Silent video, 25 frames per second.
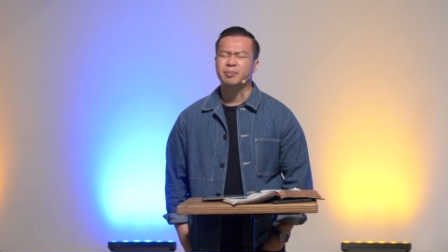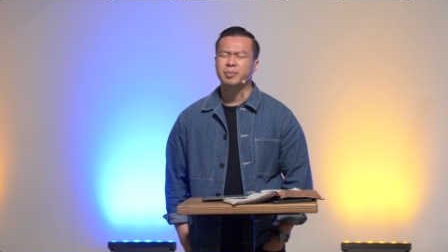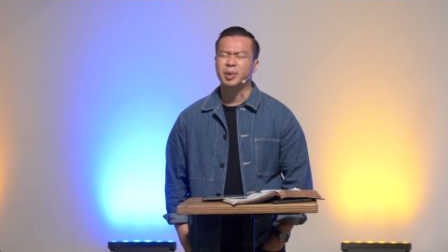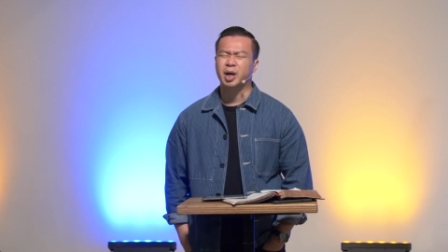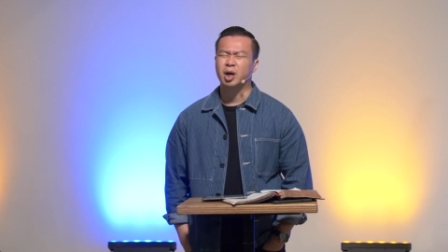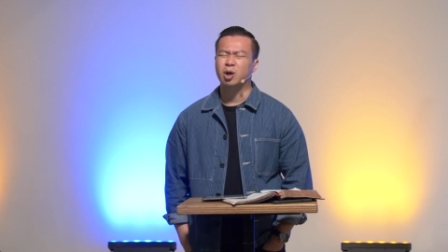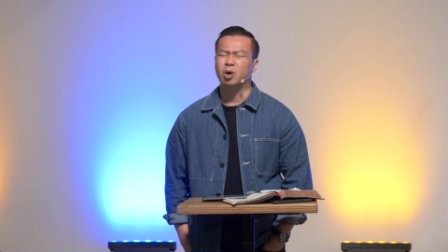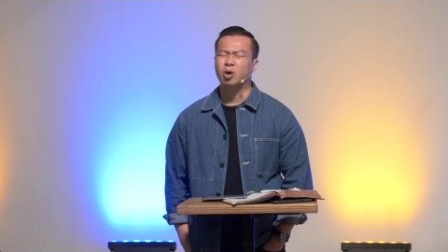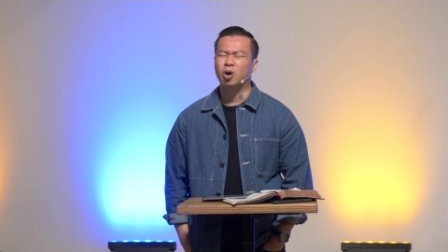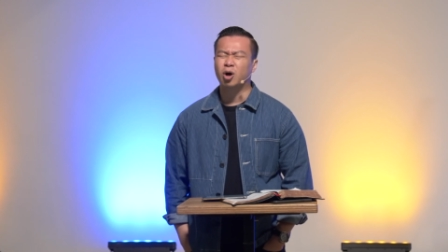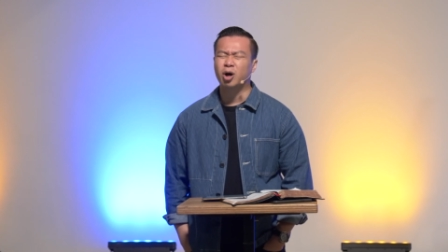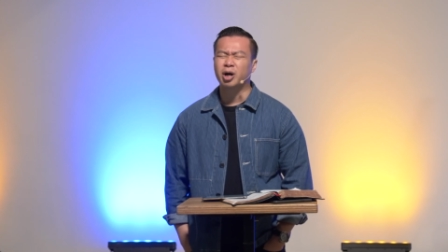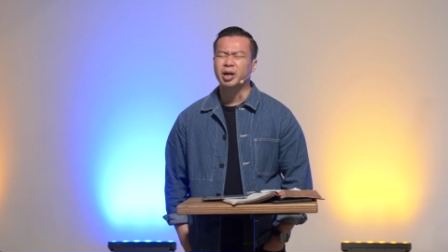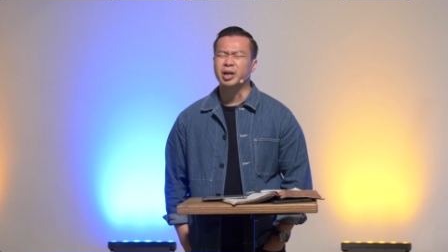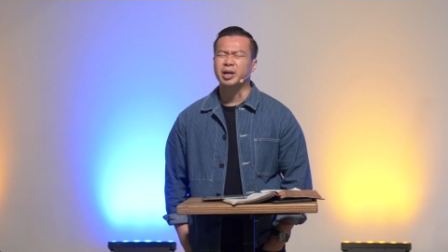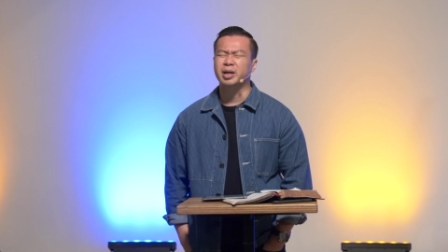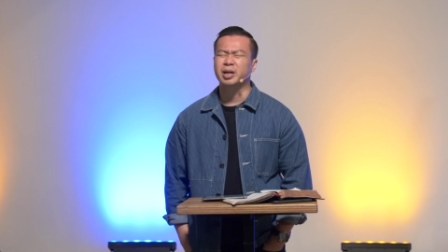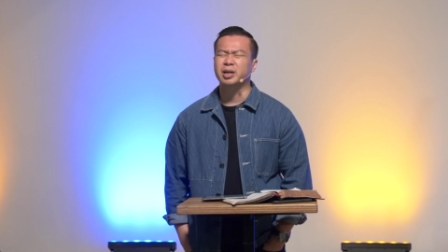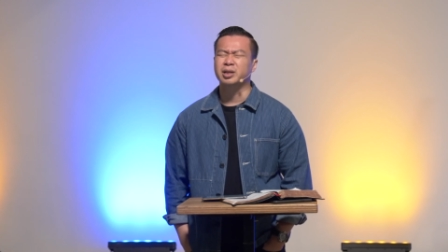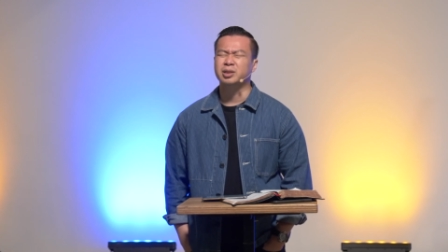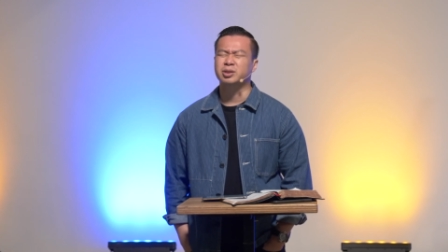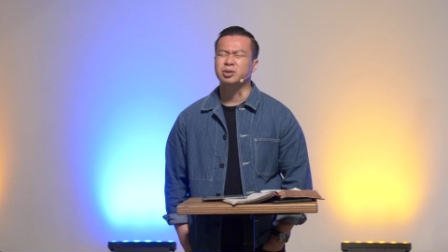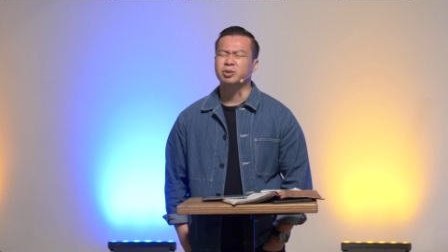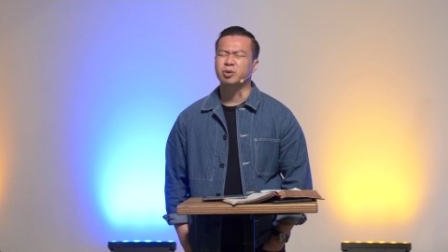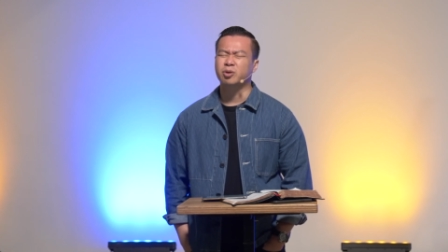but God,
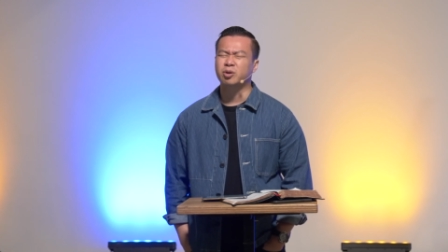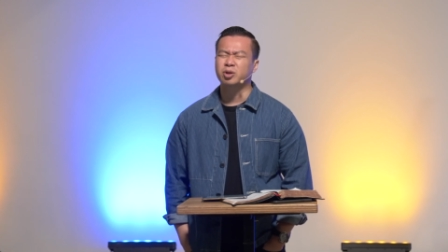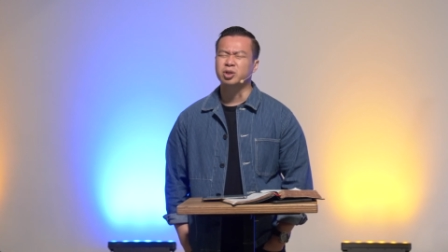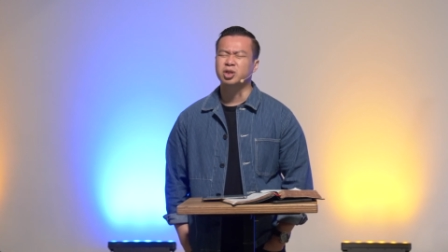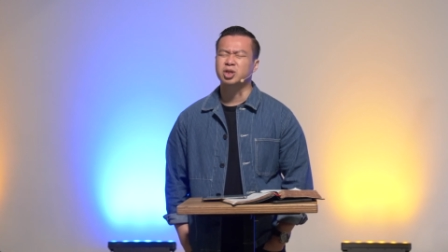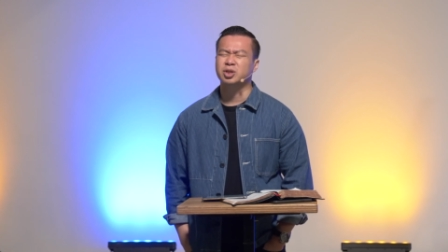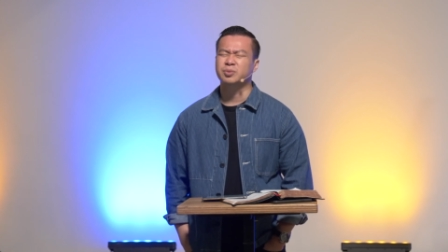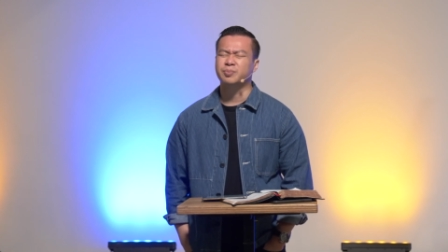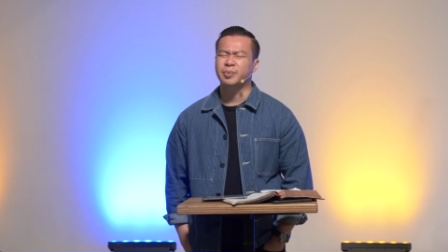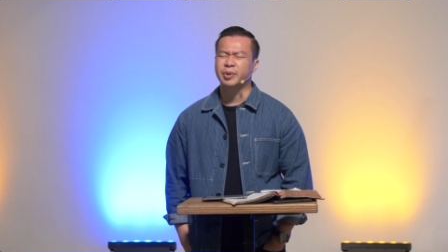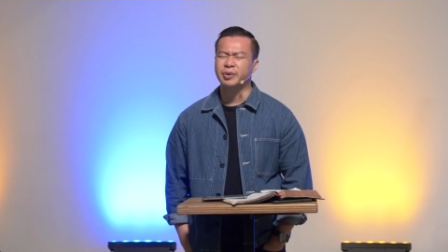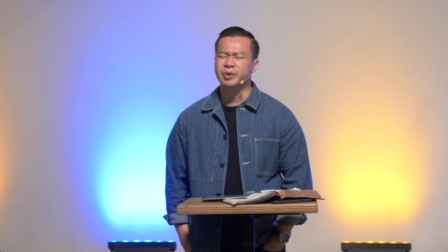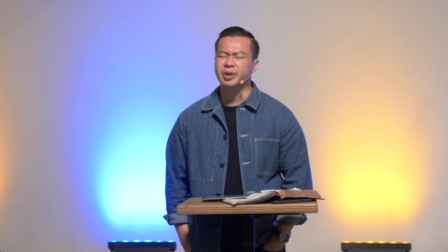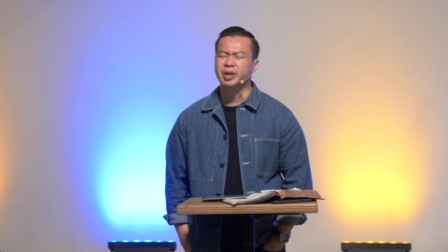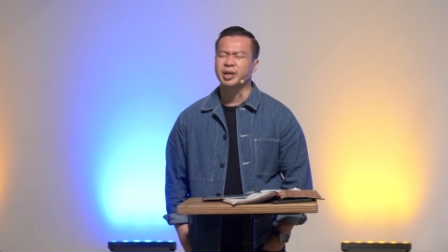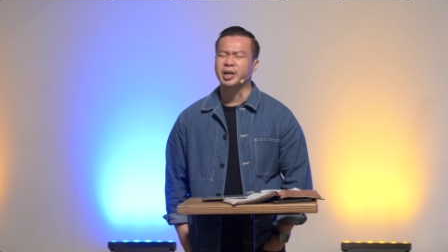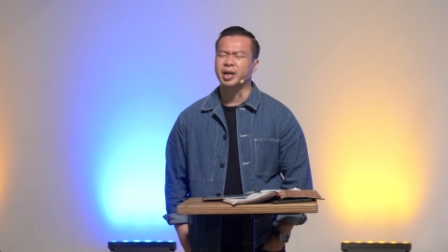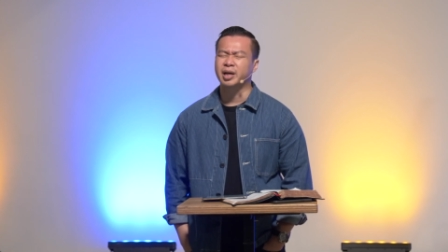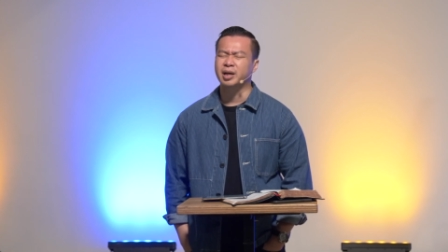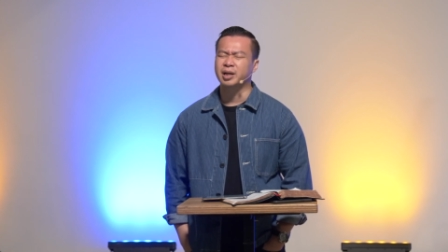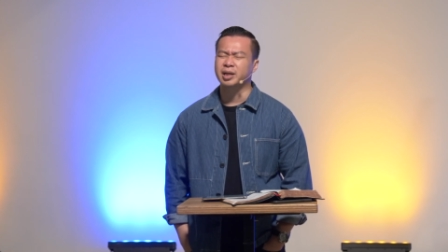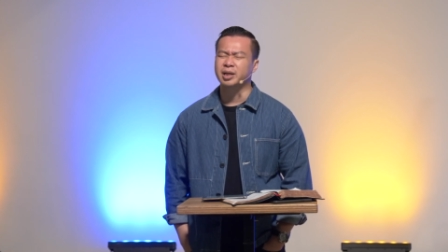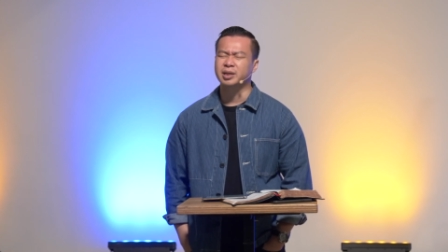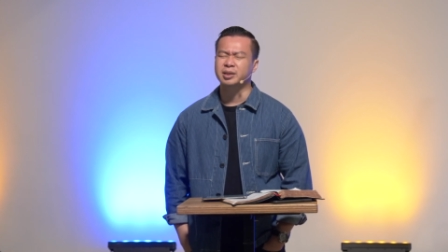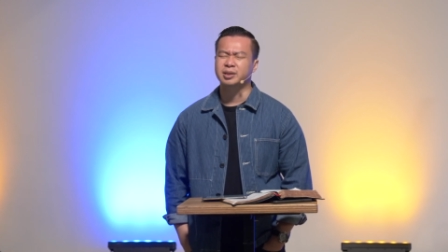it is your spirit
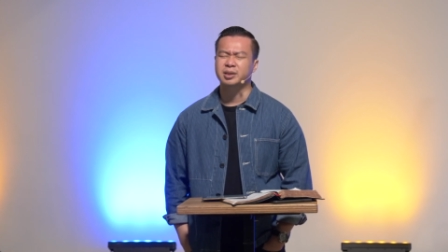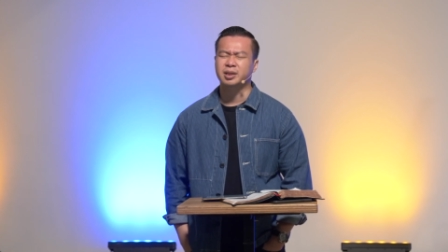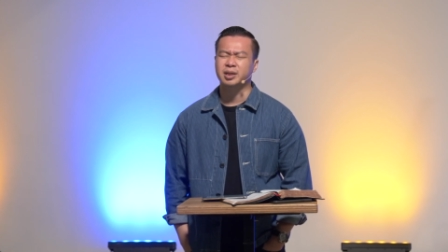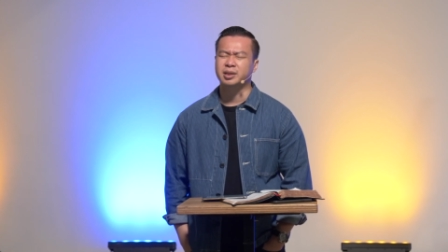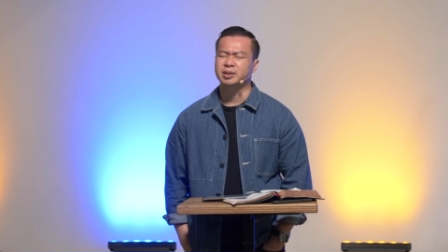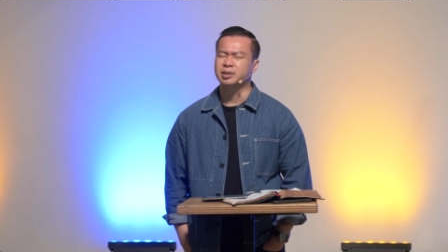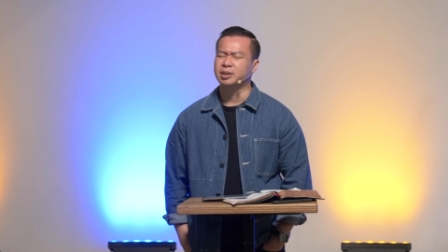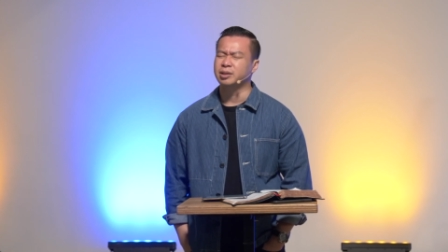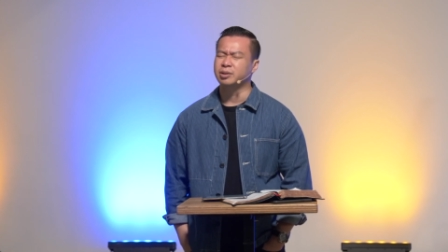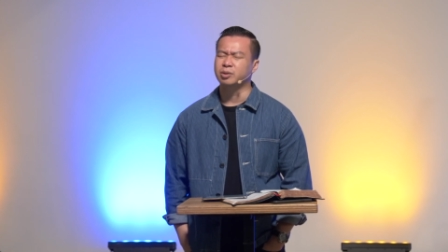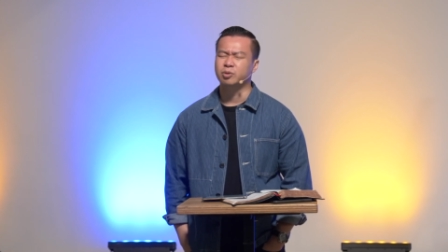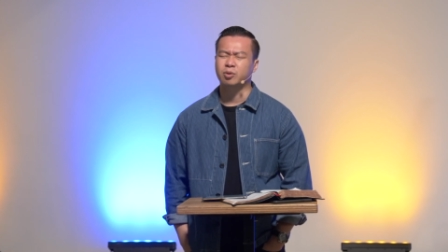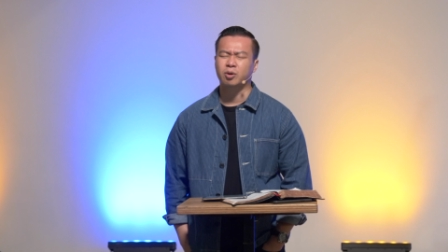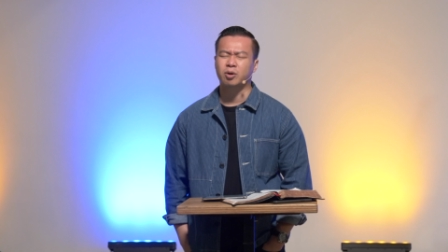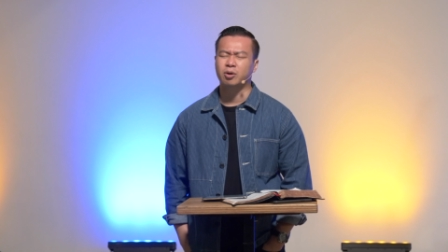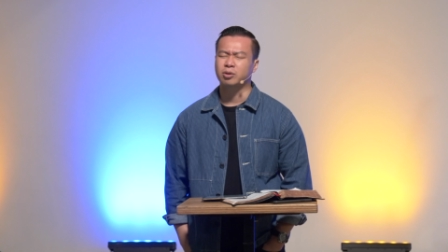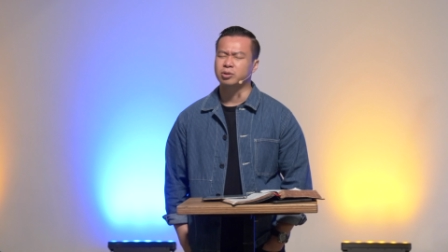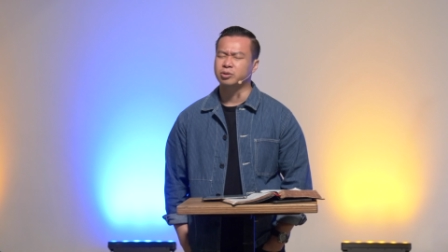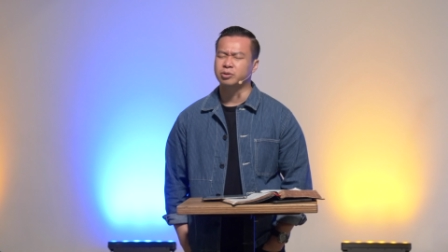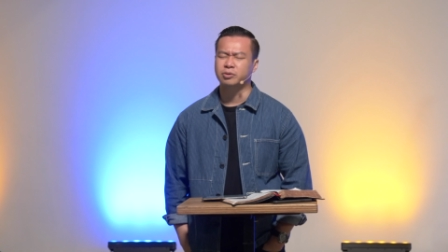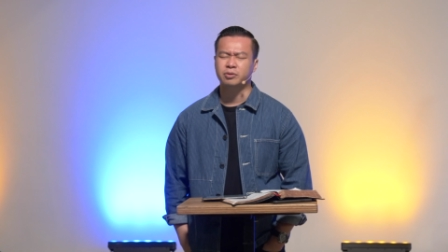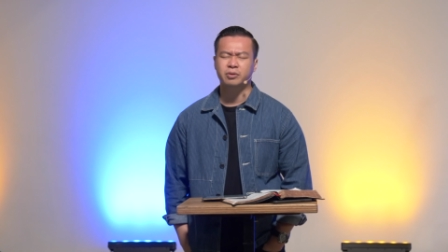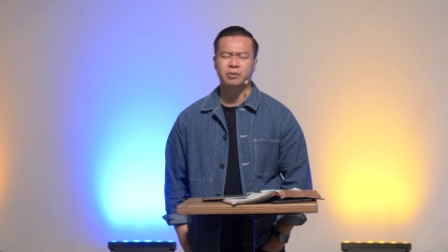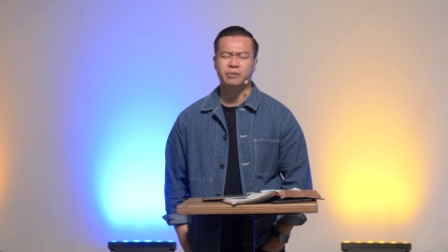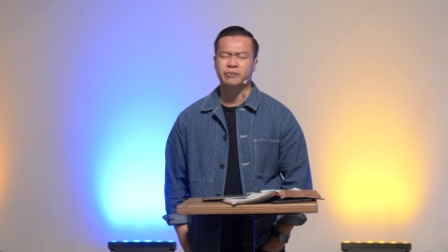that leads us into
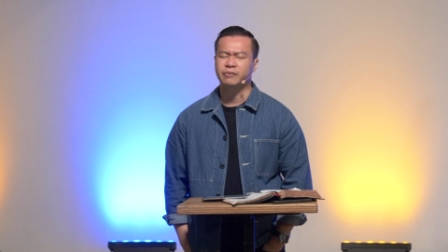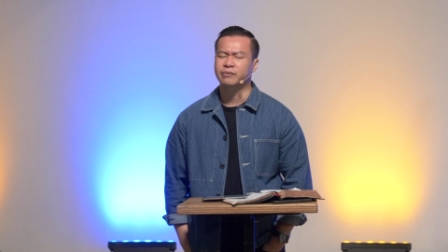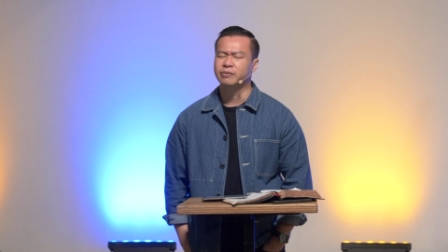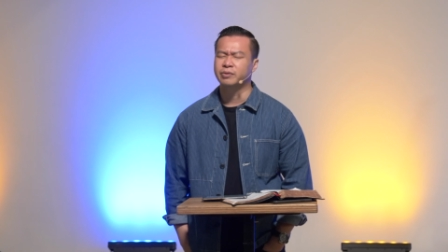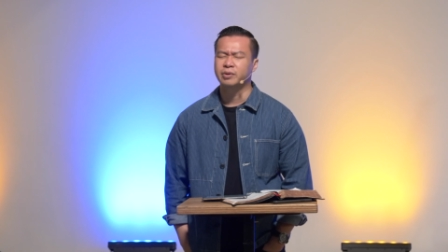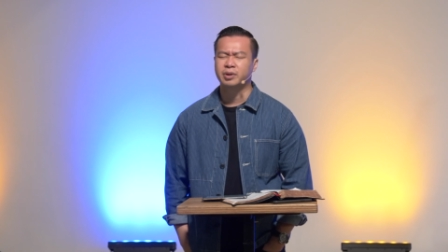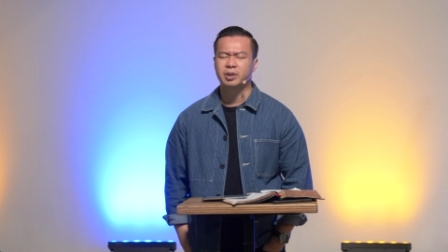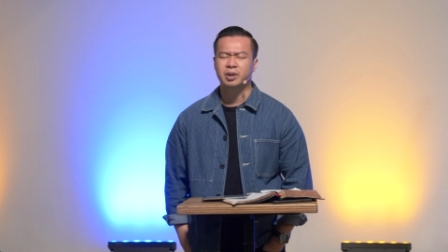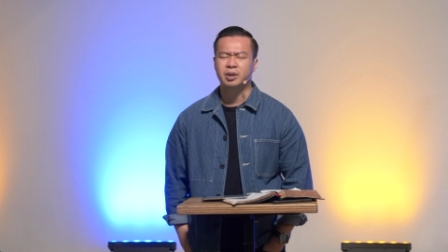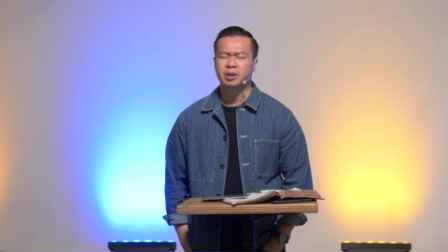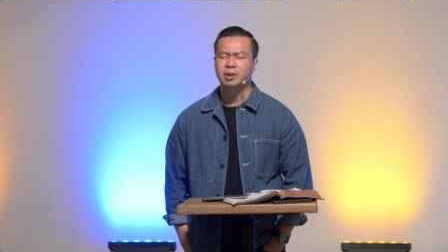all truth.